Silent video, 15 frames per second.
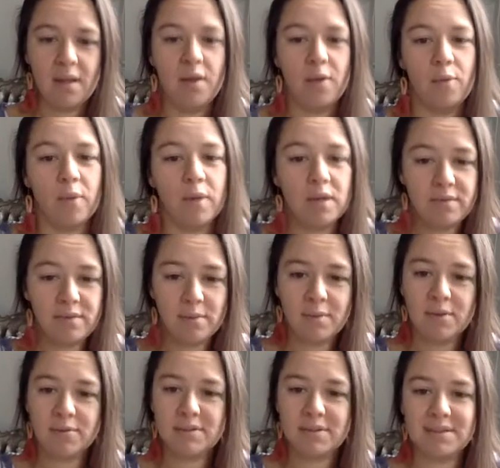One of the
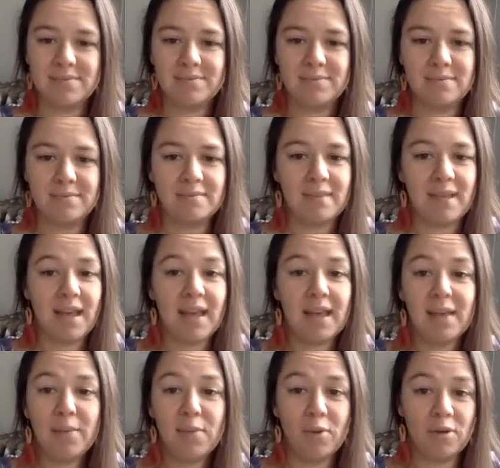most
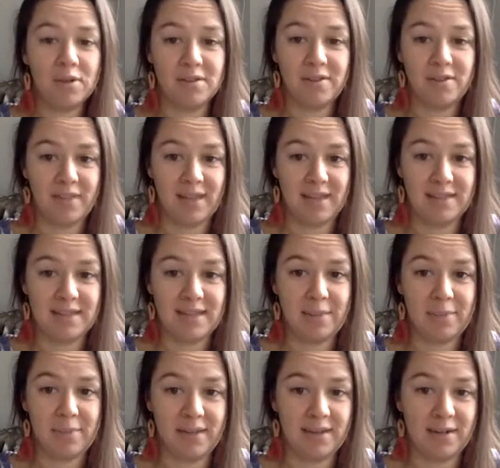amoral things
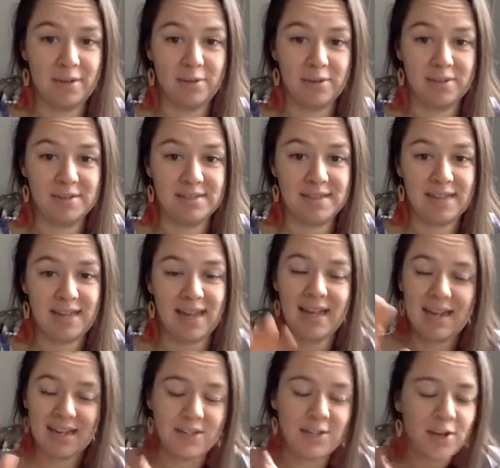happening in our world today, and
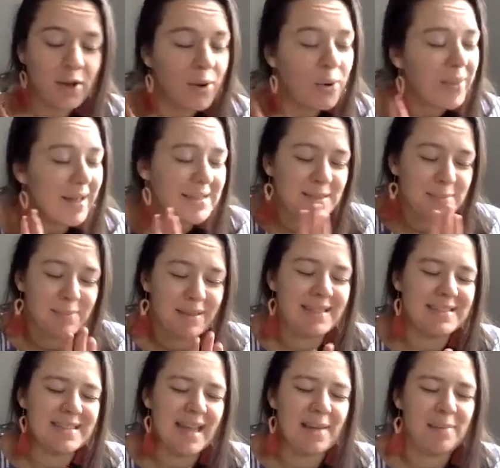I know that's a big
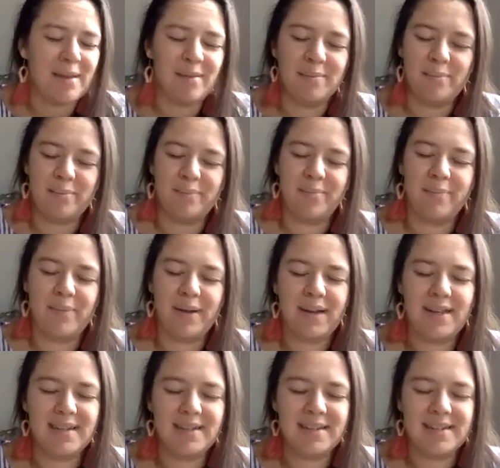statement, but
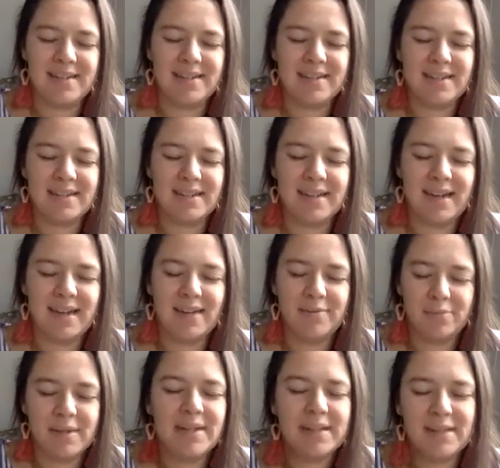I really